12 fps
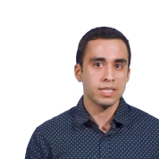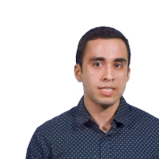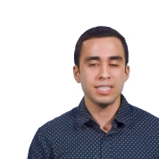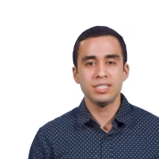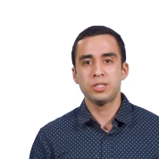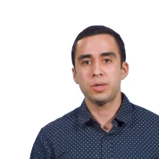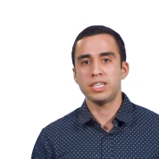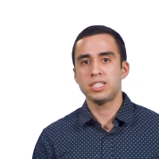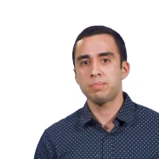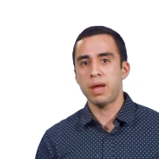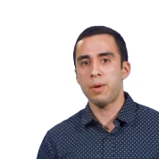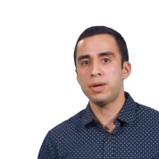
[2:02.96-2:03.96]
this
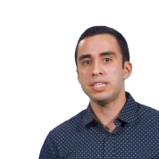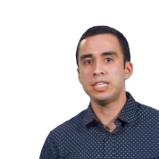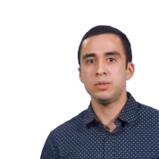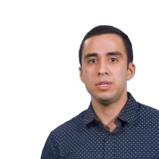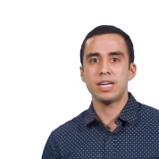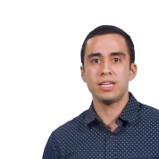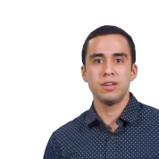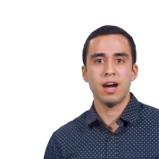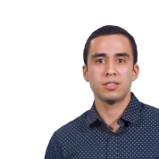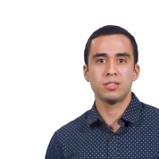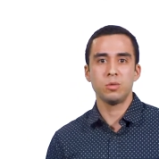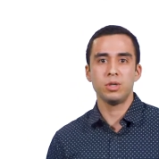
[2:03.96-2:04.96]
transparent 2D
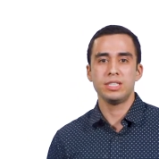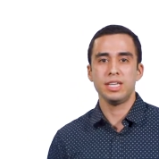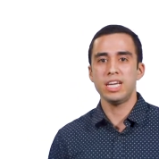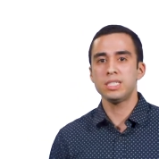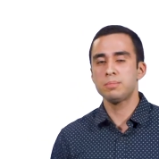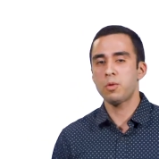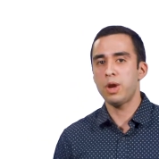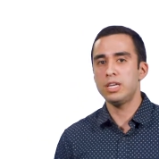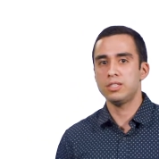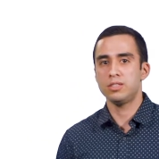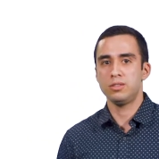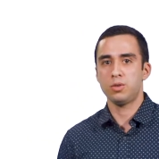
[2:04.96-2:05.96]
conductor was an
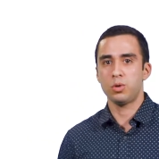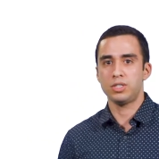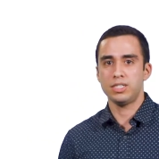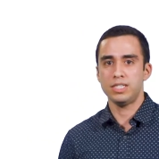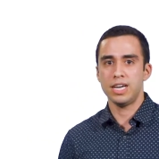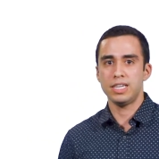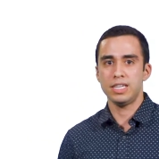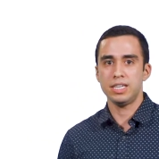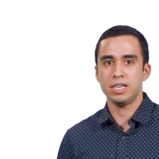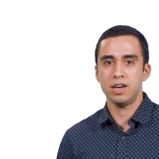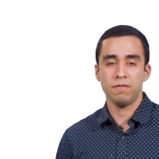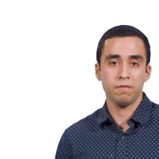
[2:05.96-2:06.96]
inspiration towards the
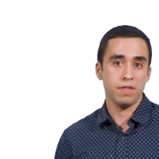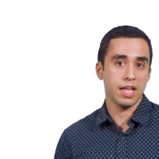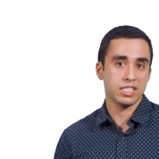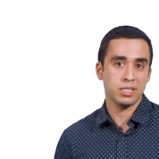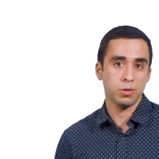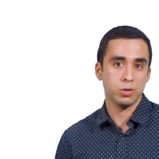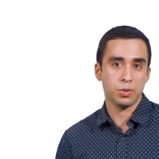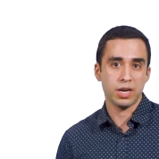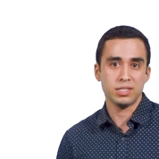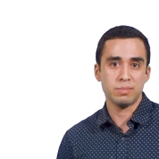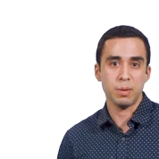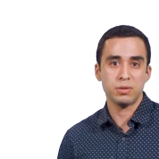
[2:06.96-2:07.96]
idea of flexible
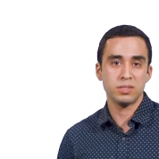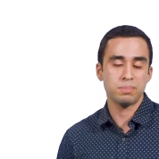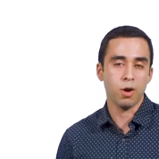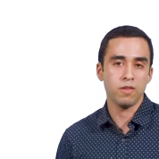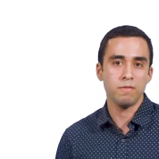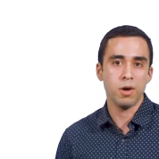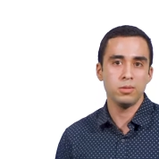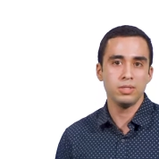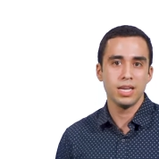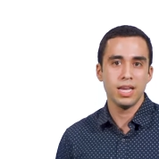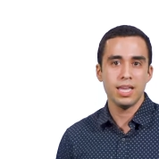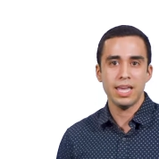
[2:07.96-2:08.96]
transparent smartphones
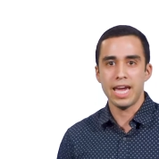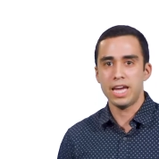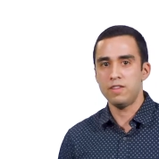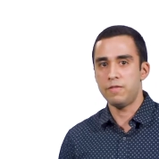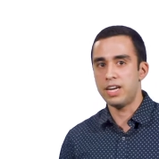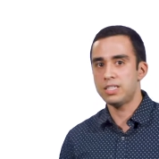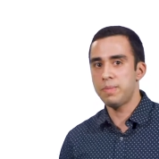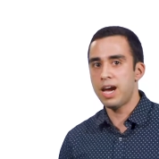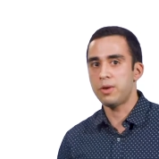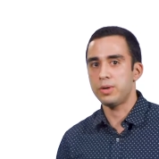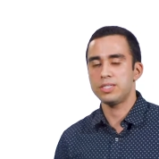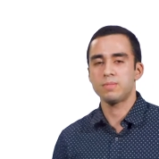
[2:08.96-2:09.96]
and advanced
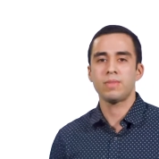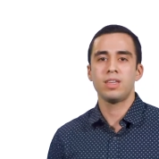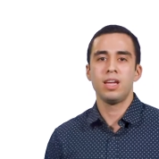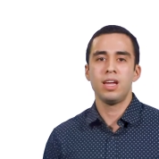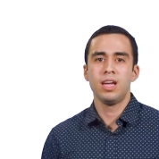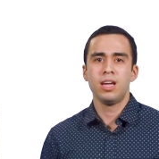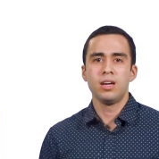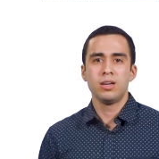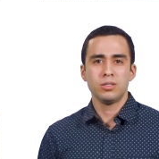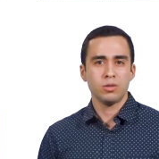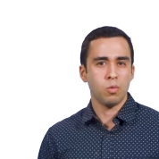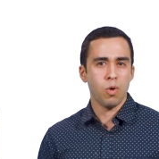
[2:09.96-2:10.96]
batteries.
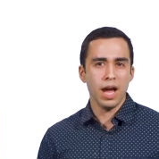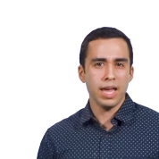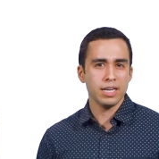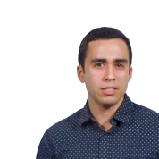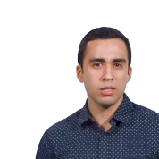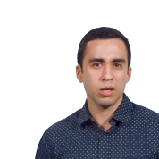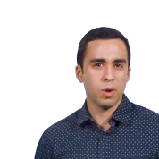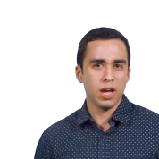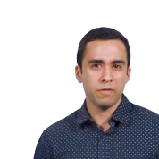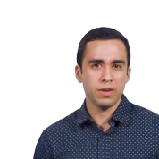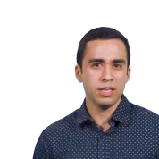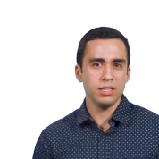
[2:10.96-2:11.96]
So why hasn't
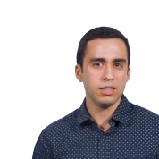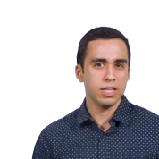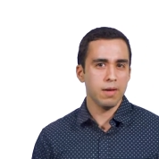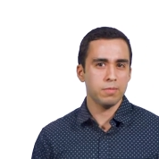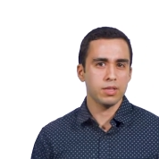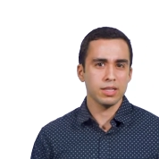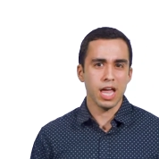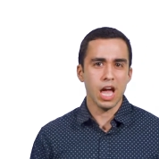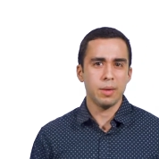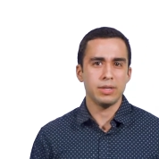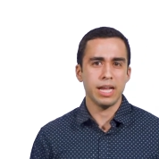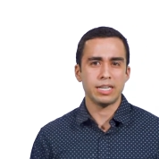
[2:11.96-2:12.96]
graphene left the
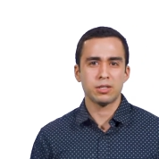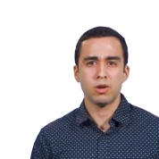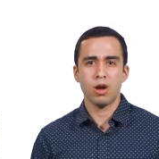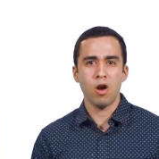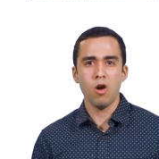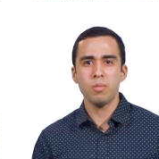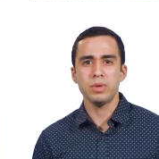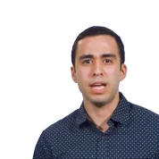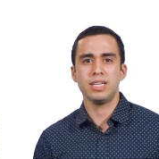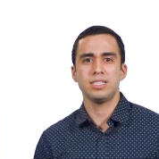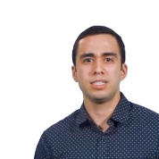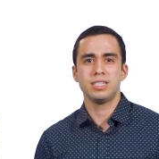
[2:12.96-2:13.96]
lab and entered our home
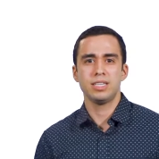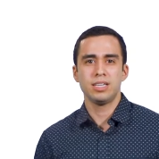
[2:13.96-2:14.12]
yet?